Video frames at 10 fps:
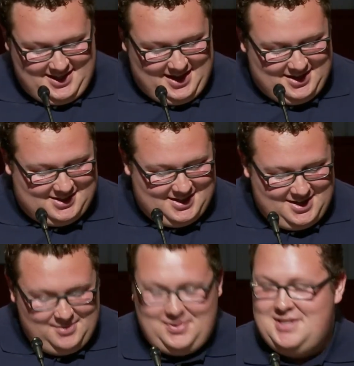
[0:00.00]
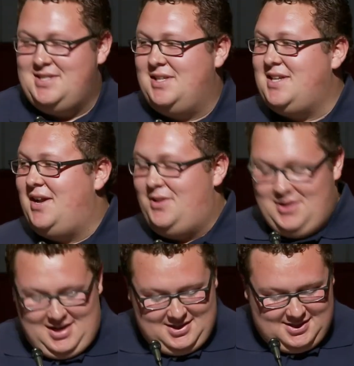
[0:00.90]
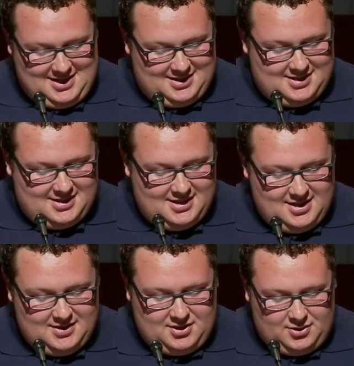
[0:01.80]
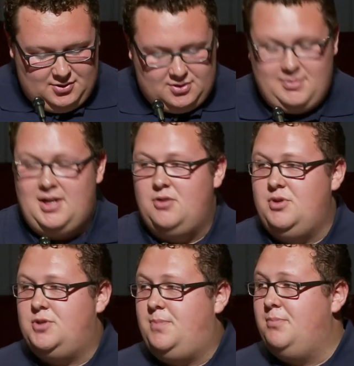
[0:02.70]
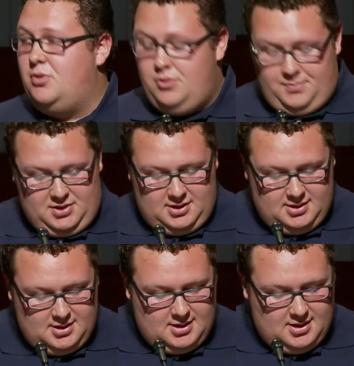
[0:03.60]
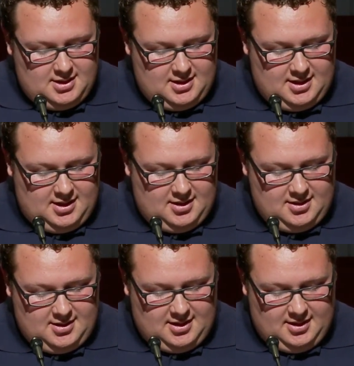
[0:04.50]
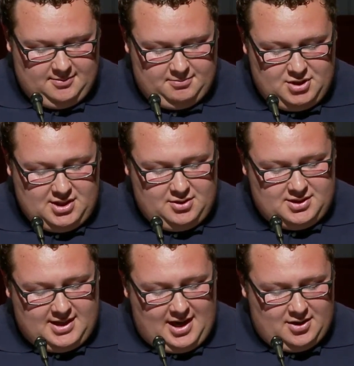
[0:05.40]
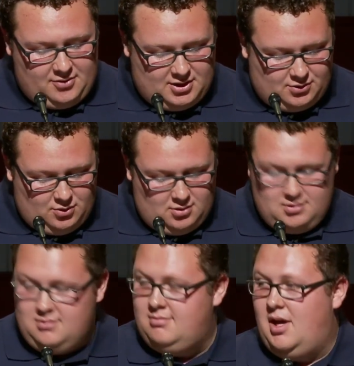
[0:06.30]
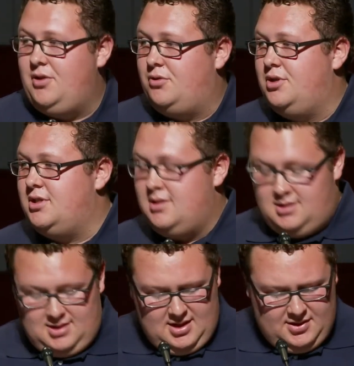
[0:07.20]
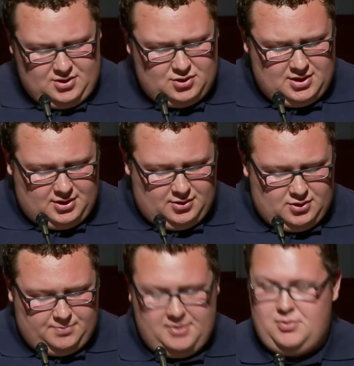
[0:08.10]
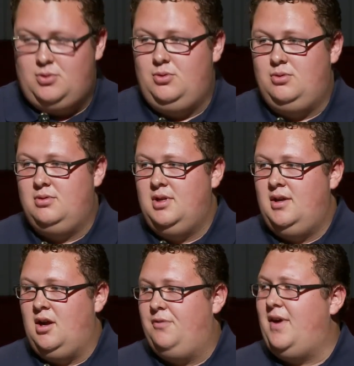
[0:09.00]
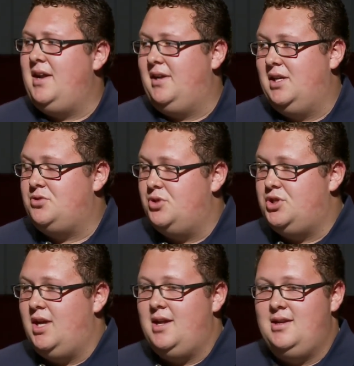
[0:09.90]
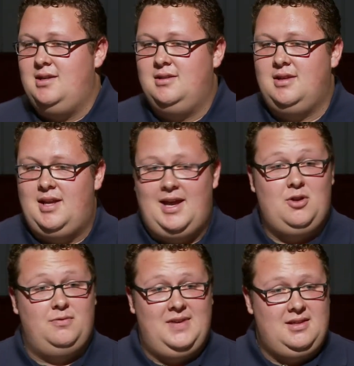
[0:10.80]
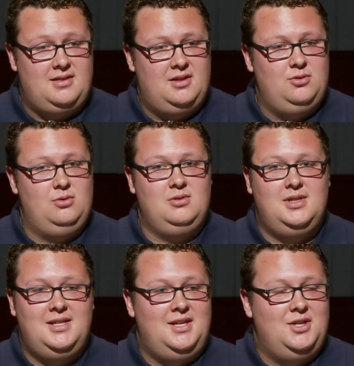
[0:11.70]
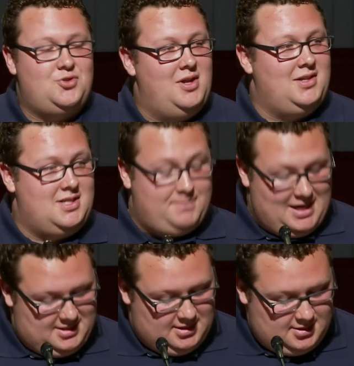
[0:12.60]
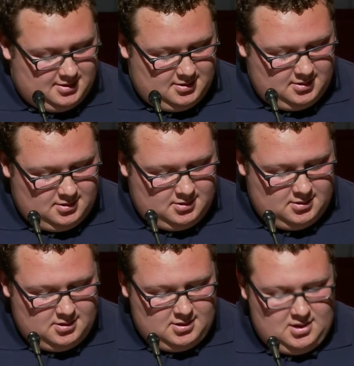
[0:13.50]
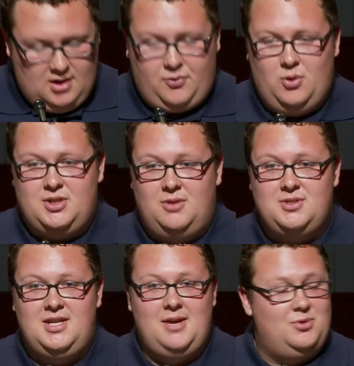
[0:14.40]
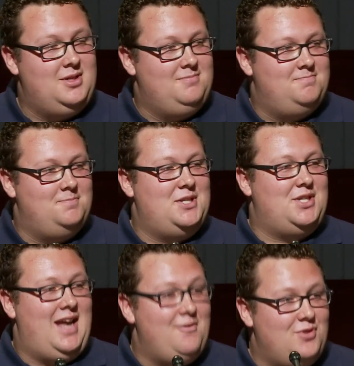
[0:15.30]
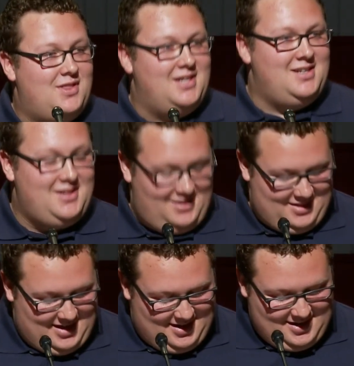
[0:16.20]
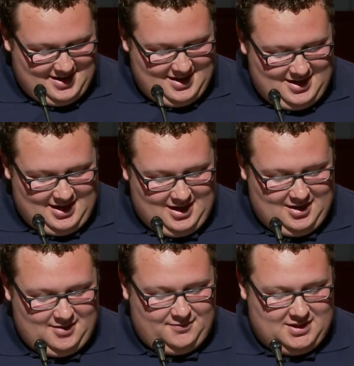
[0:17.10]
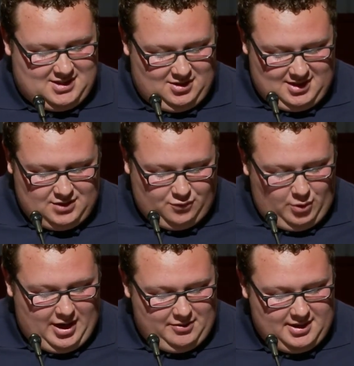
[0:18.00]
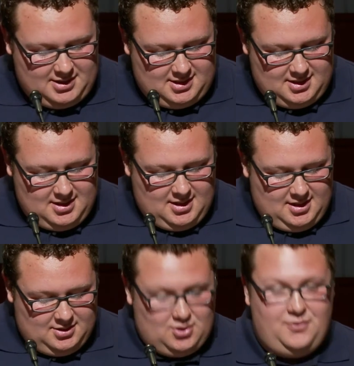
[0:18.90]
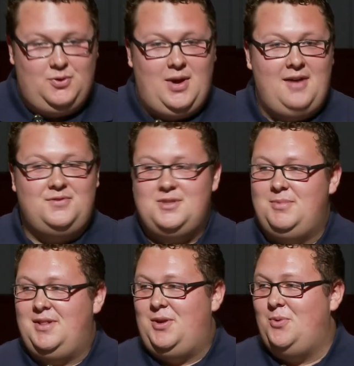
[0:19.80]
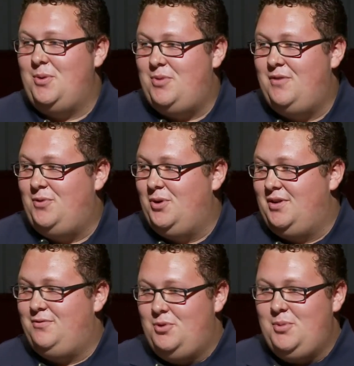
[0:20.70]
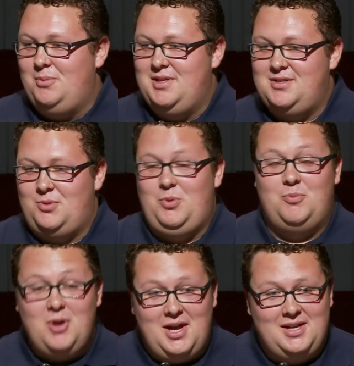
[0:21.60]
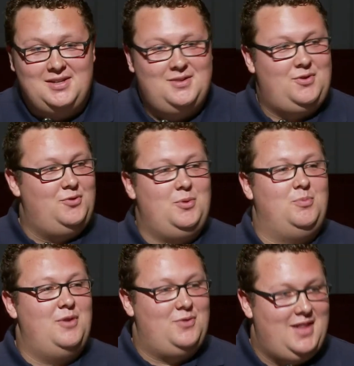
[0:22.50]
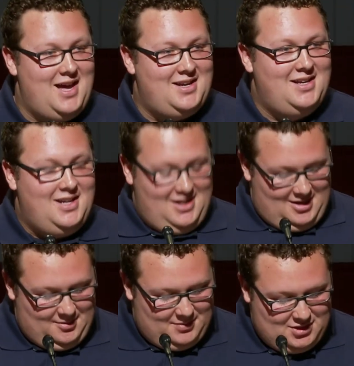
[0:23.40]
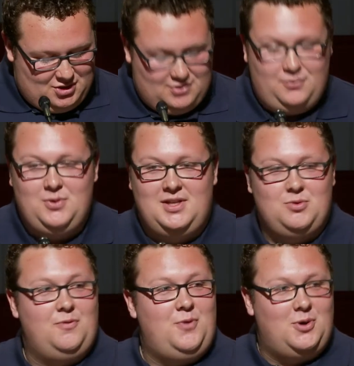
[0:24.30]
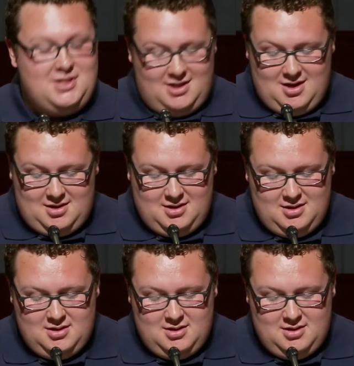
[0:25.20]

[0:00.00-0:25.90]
That is, places outside of the United States. This includes the many unreached people groups, the uh, missionaries scattered across the world, other Christians. This also includes people who are fighting against Christianity and hate our faith and who strongly despise us. Of course, I wasn't able to mention everything that uh, fits in these four areas. So if you have something that you want to pray for in a few moments when we pray, feel free to pray for that. Um, these are just a few things that we're focusing on.